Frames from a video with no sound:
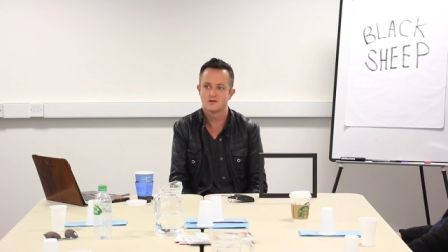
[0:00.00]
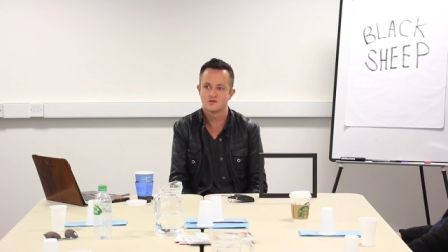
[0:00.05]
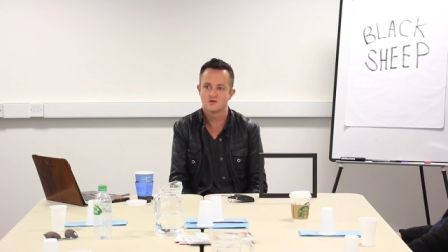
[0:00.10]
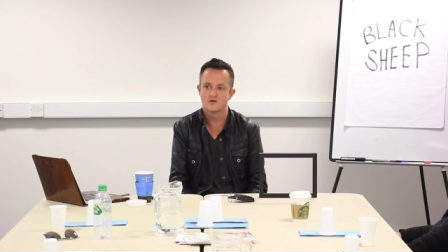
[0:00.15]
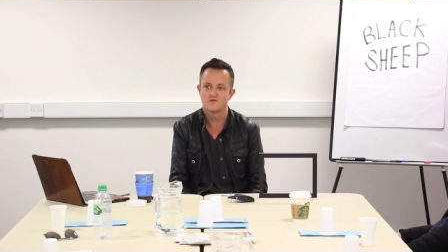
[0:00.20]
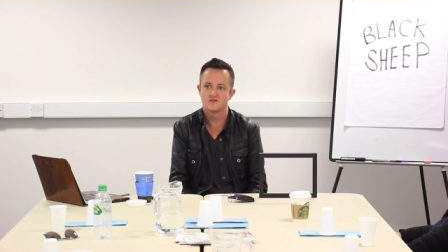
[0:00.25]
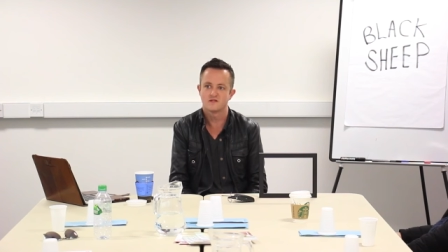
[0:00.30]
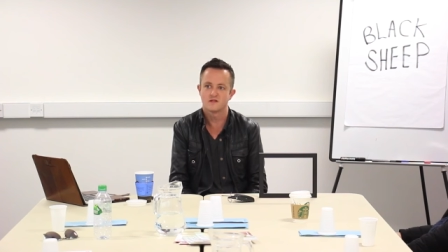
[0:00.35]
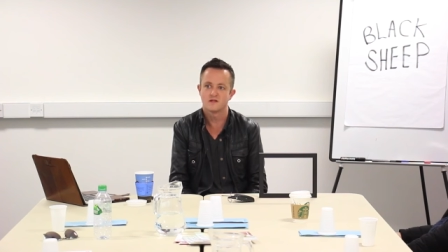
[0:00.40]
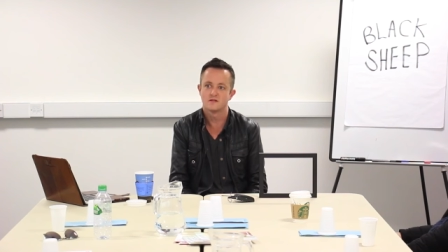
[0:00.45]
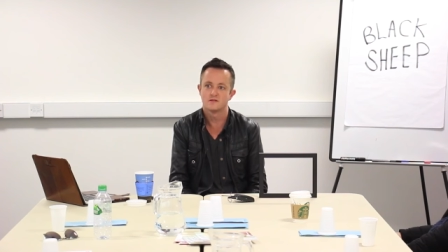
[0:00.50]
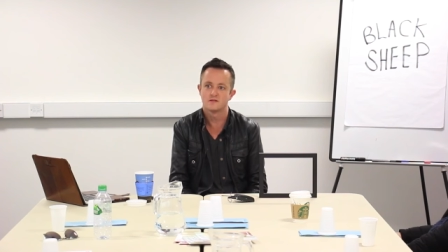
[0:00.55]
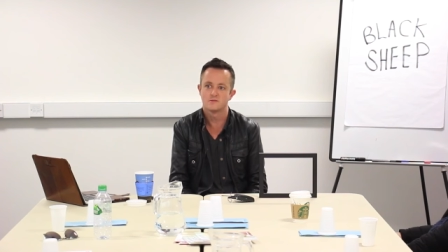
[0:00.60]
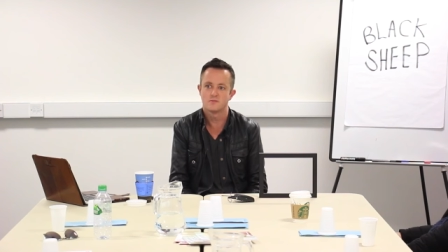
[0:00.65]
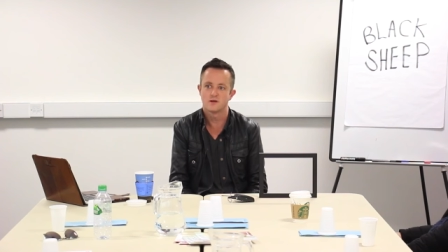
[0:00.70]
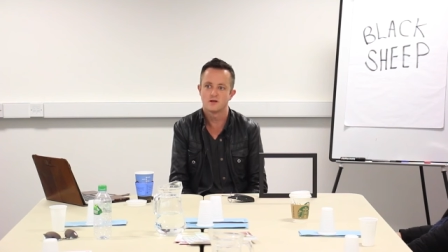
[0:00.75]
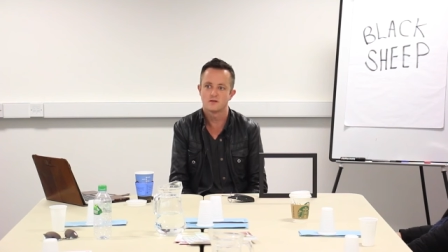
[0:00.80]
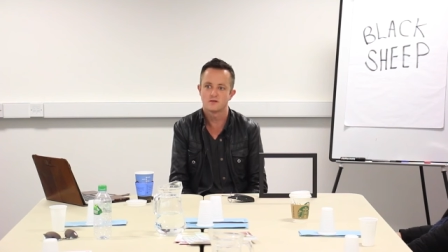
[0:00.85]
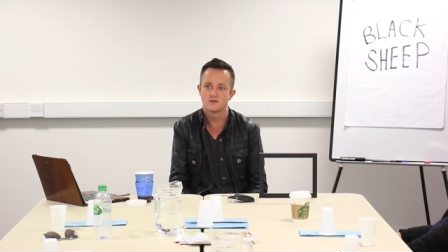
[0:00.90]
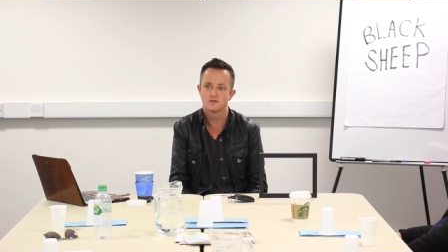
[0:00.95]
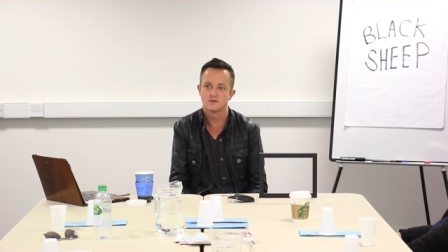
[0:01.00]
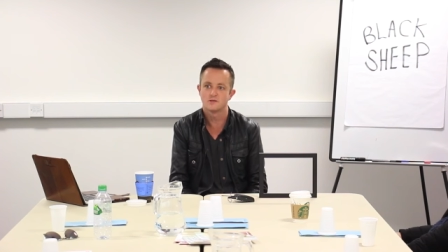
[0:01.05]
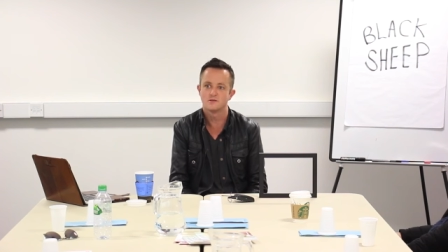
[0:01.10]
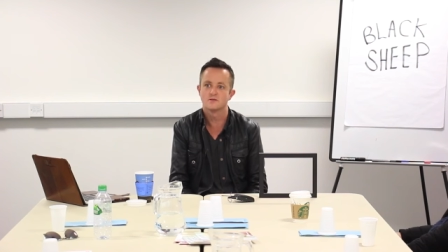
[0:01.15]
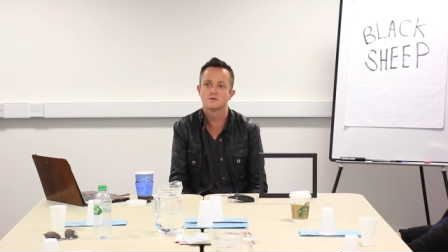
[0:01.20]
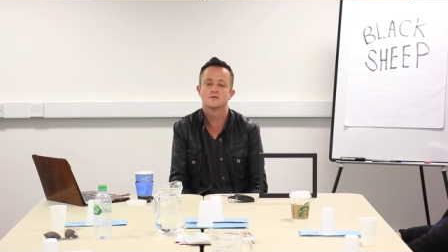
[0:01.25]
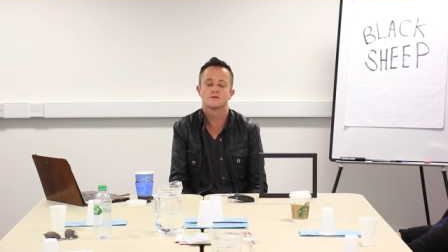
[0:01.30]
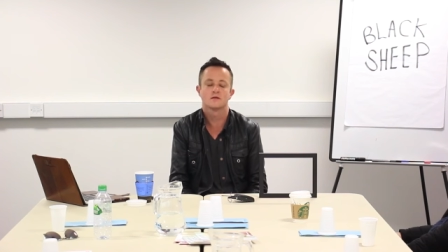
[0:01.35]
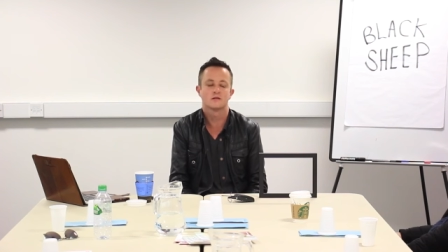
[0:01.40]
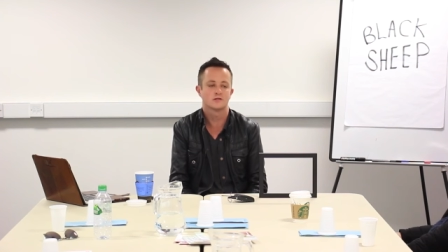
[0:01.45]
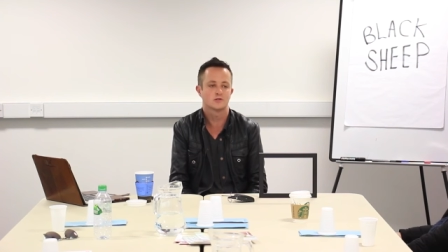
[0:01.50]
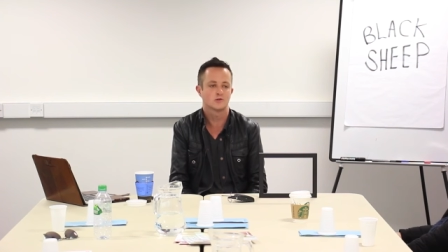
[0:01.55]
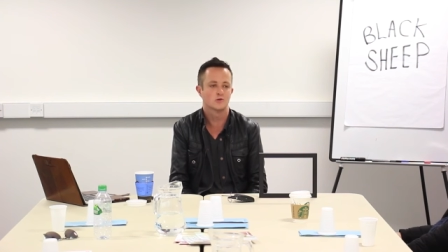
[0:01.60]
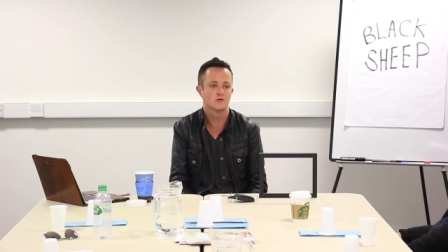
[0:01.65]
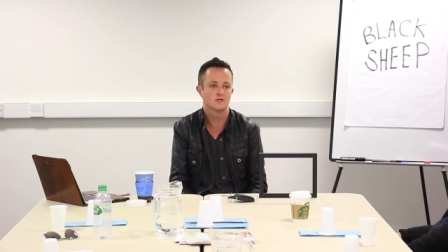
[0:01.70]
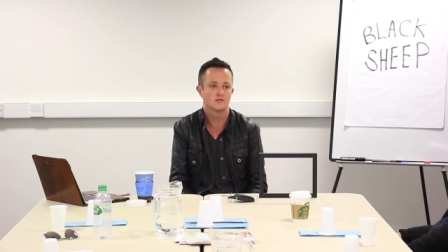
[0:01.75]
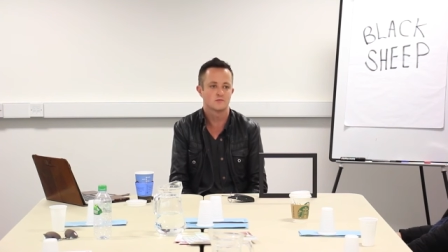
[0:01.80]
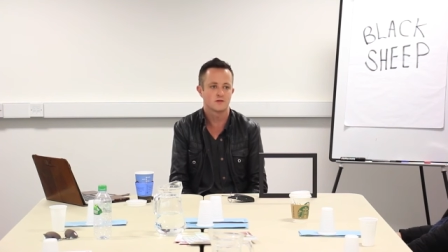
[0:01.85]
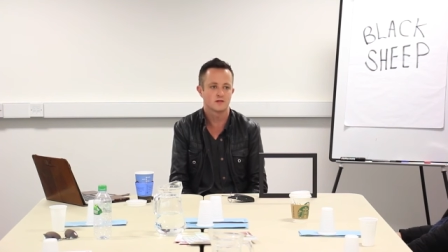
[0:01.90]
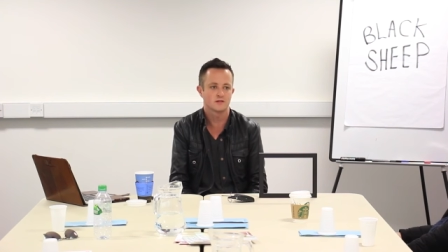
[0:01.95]
Because Ofsted inspectors, their uh,
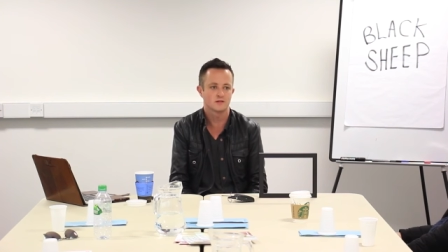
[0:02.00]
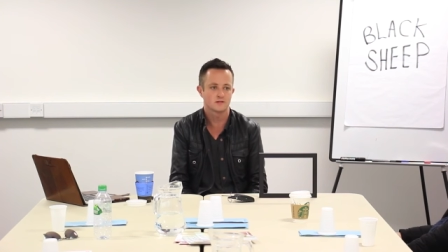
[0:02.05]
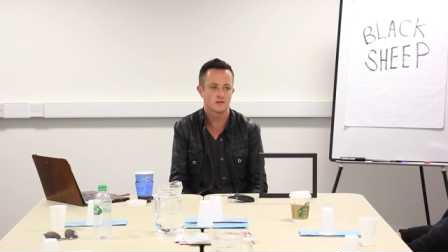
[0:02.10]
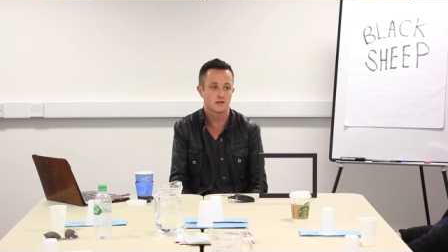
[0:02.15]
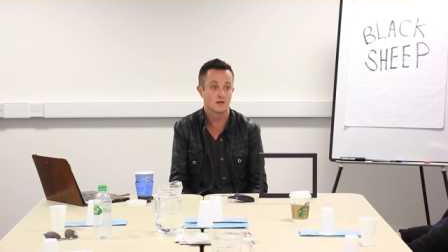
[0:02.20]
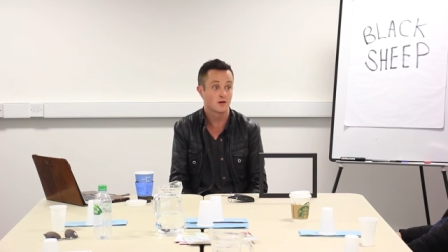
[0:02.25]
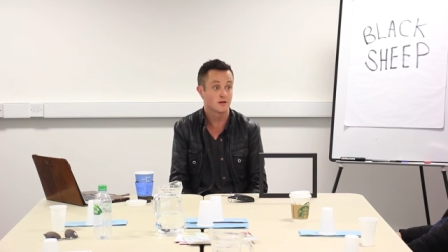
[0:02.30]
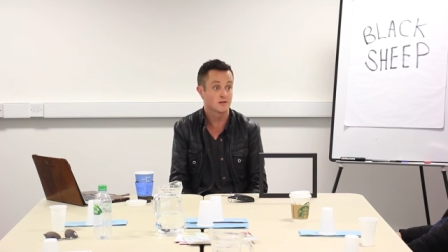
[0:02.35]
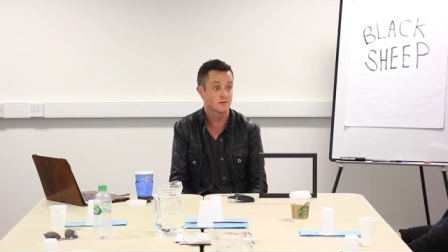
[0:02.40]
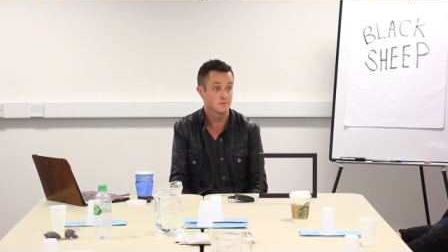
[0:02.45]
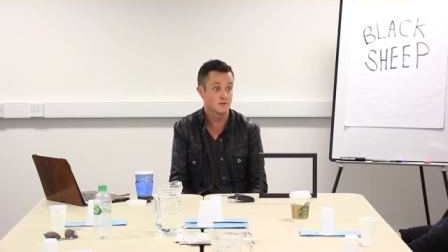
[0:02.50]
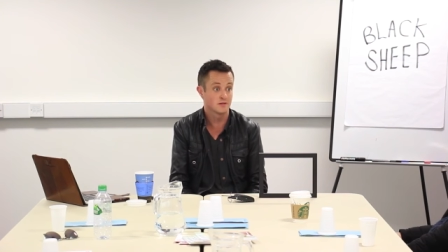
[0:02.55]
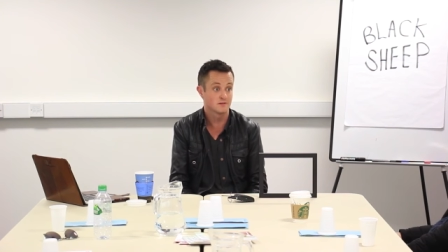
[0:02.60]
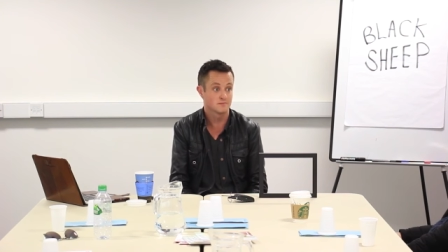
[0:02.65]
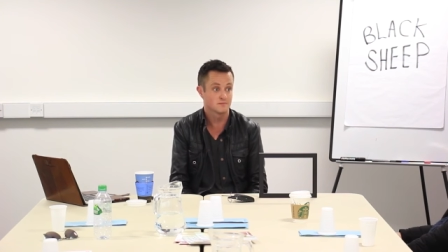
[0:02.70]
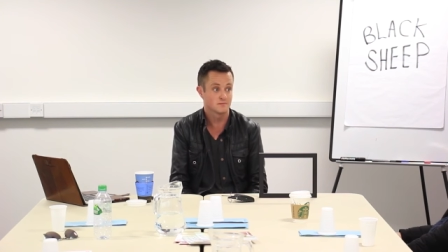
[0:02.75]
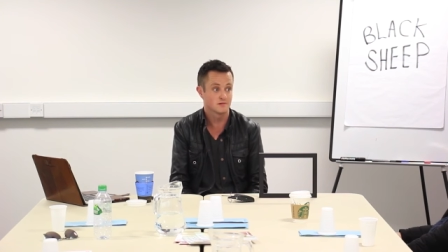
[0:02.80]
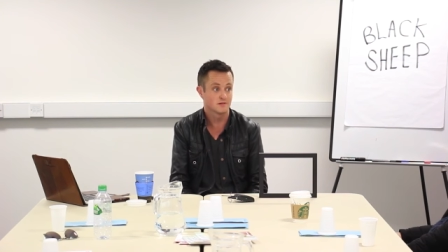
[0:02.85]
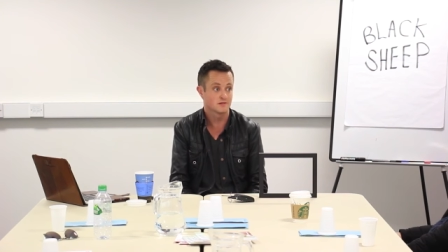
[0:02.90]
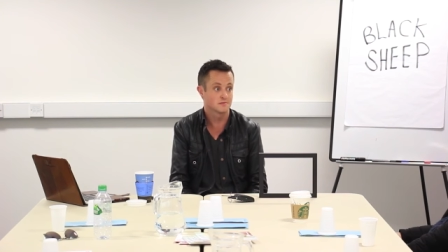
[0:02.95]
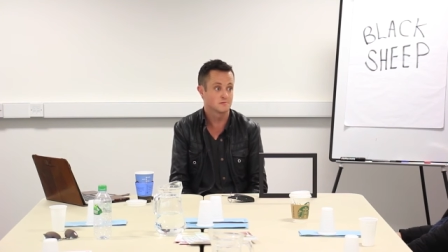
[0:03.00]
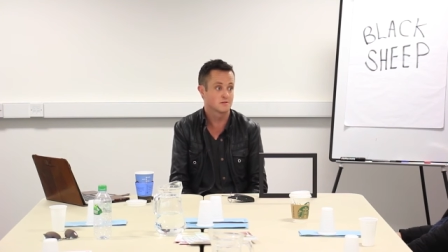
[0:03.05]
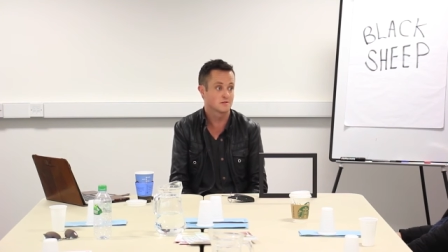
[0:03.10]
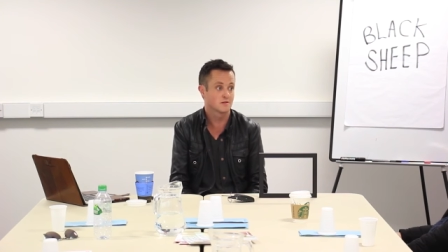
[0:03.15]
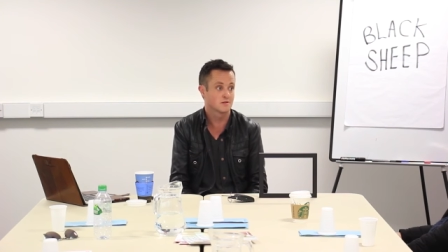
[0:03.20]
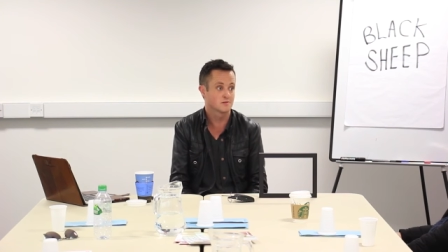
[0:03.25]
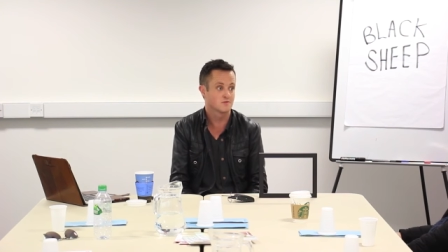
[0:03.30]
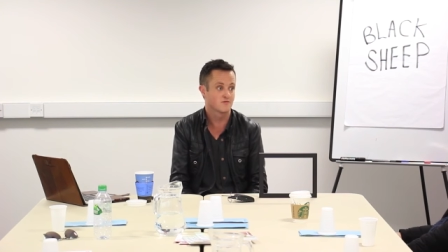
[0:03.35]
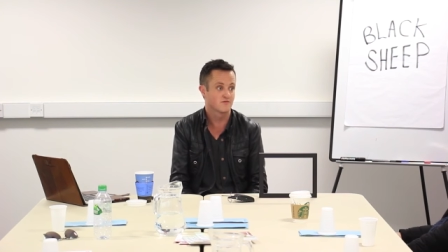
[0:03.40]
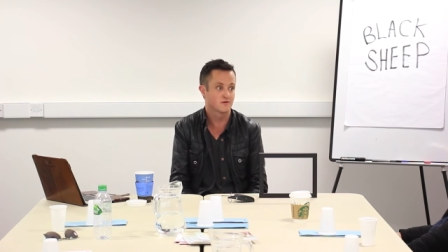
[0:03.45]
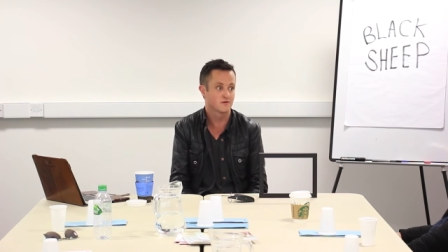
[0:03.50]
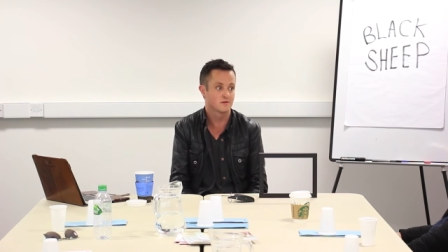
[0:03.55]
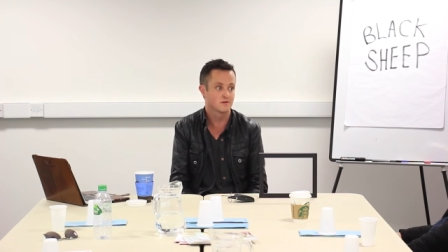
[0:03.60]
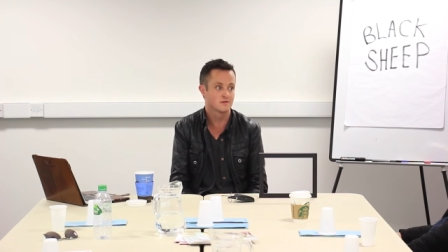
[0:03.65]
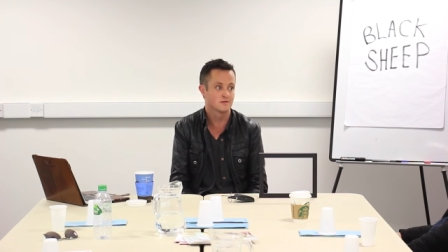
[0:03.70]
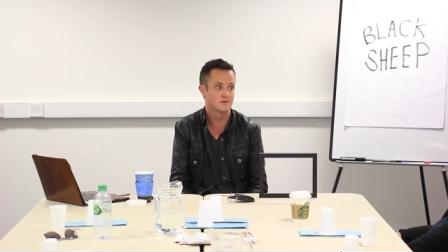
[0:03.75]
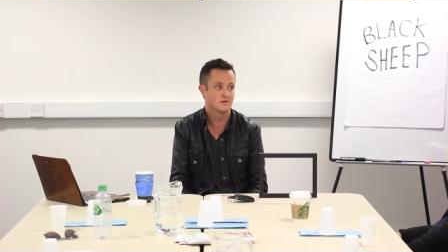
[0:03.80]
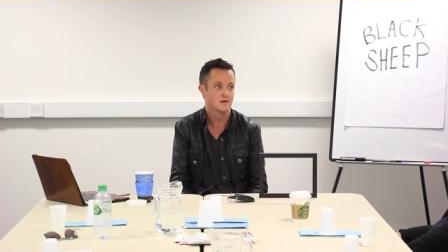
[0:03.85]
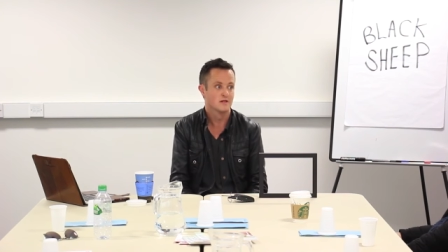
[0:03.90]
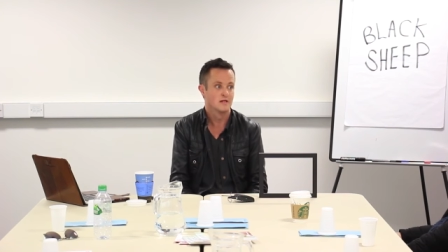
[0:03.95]
school inspectors, they liked me because the results were very
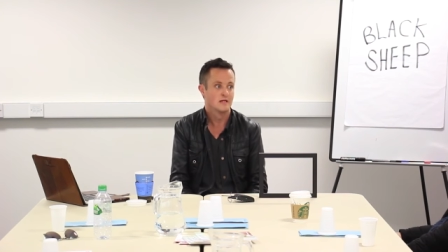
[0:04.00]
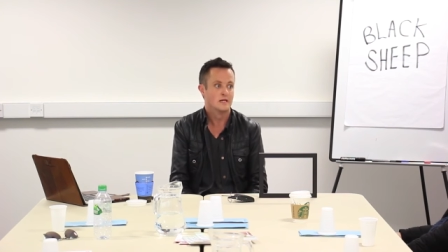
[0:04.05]
good.